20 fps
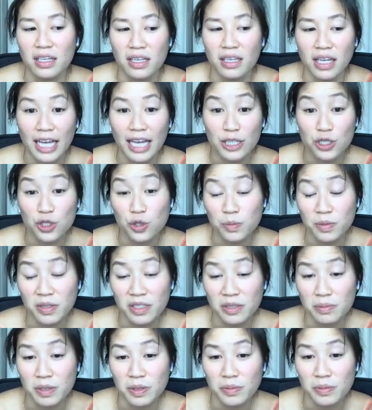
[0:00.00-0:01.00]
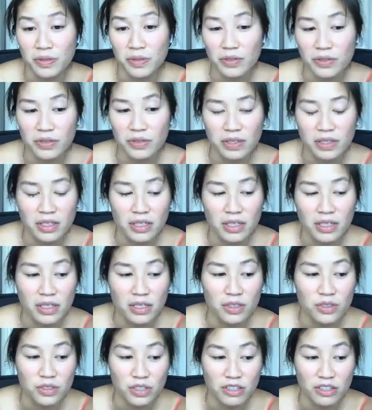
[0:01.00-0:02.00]
had 2 million people.
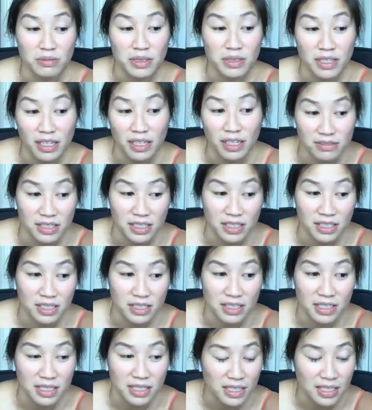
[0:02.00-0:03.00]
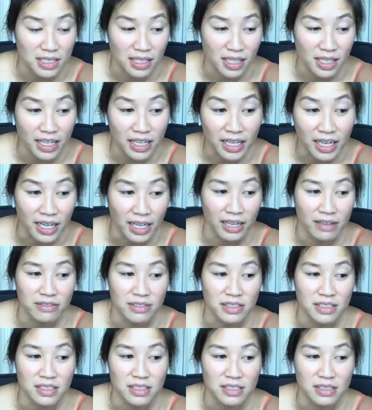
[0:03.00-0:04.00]
So I've been covering since then. I
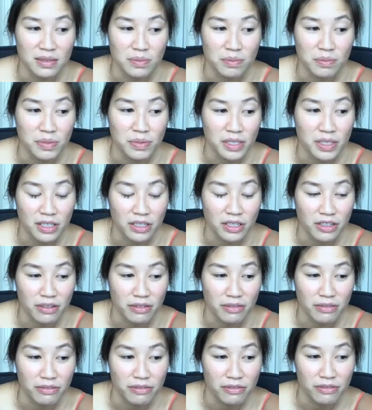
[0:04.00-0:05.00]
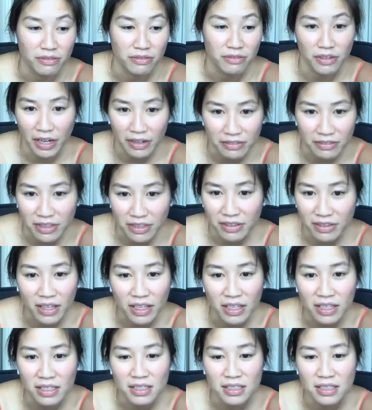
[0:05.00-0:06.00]
haven't been there for
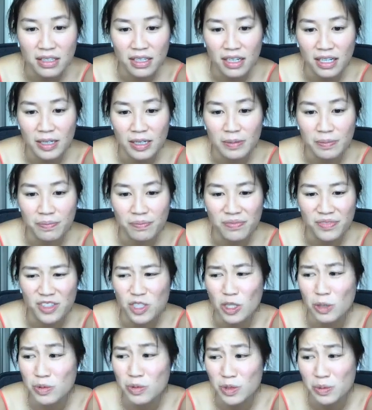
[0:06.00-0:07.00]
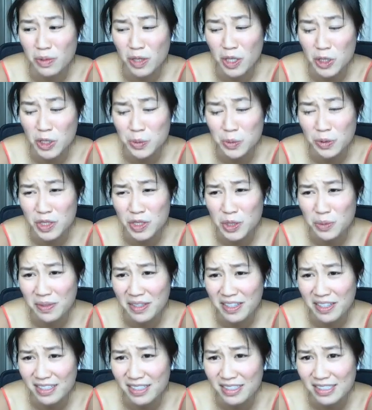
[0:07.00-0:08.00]
everything. It's almost impossible. It's
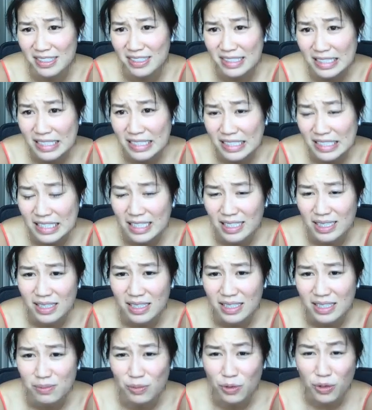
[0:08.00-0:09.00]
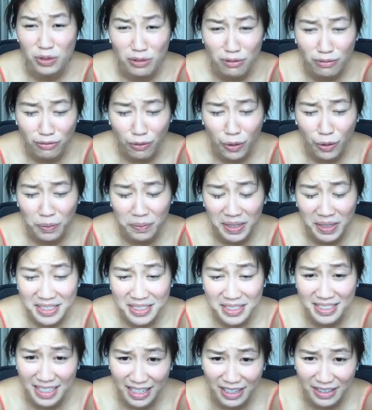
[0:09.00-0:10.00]
been more than 4
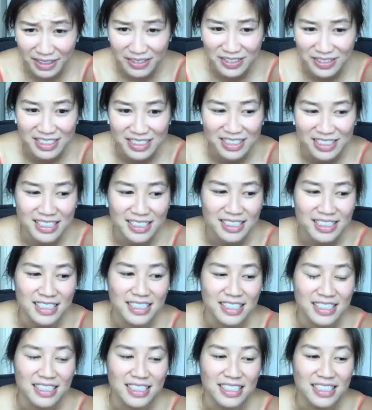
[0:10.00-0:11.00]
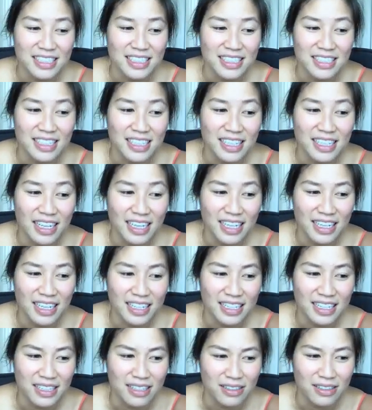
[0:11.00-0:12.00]
months now.
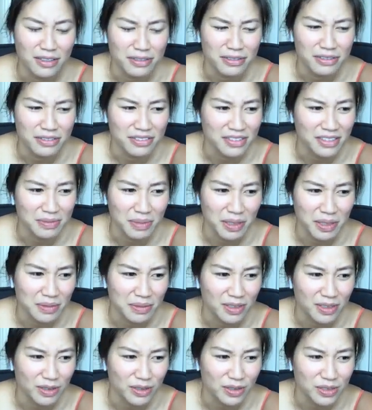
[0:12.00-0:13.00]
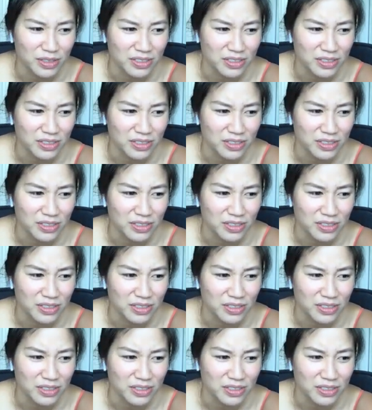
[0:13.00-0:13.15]
Or maybe close.